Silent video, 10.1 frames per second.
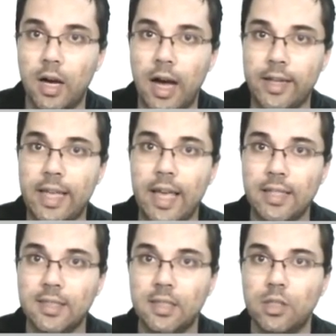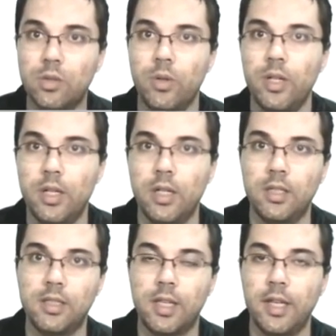against the tori in
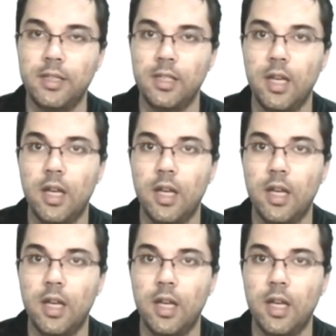this case,